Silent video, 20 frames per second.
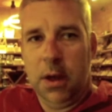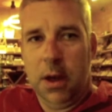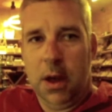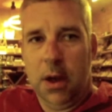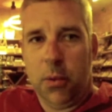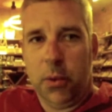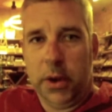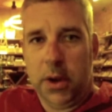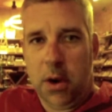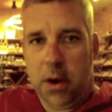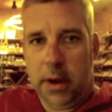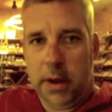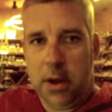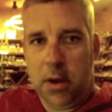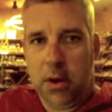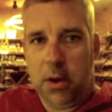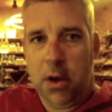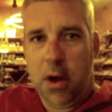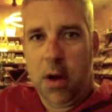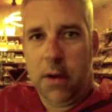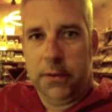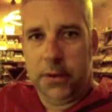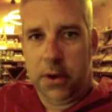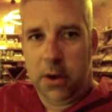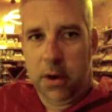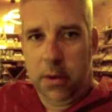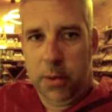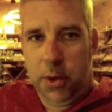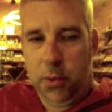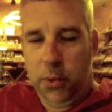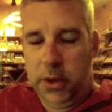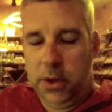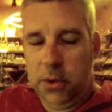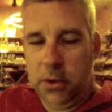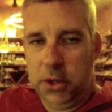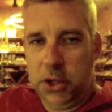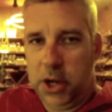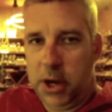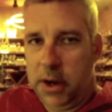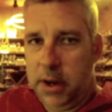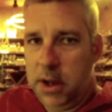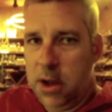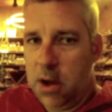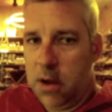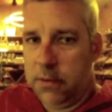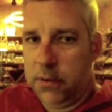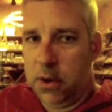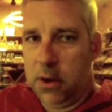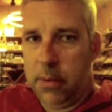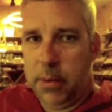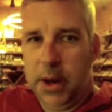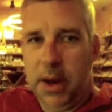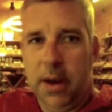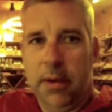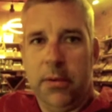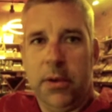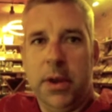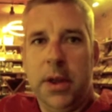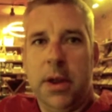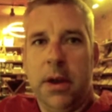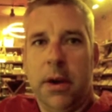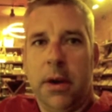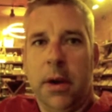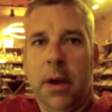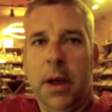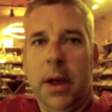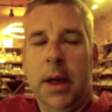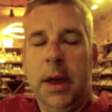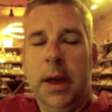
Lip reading: regarding our golf tournament. We do a charity golf tournament every year.